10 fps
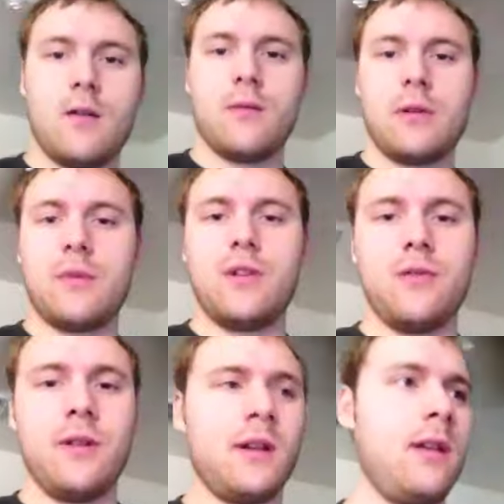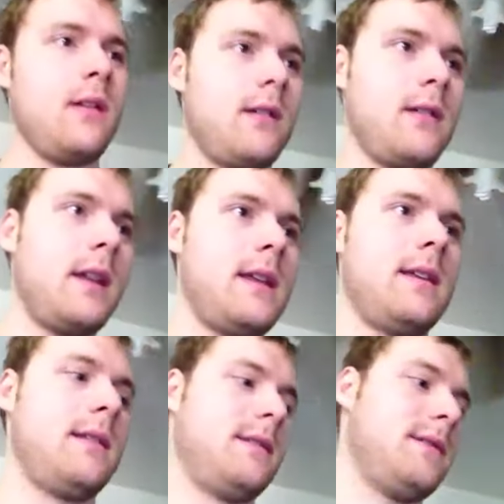What I'm doing
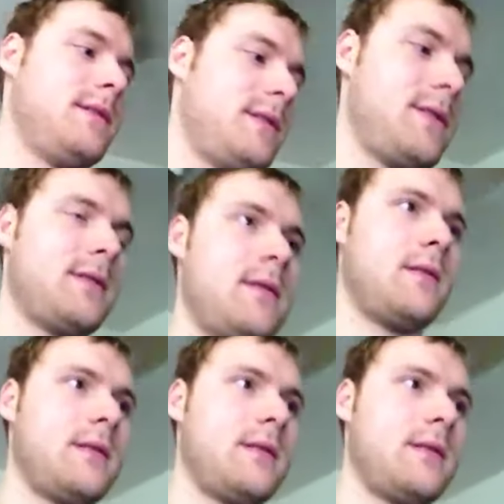is,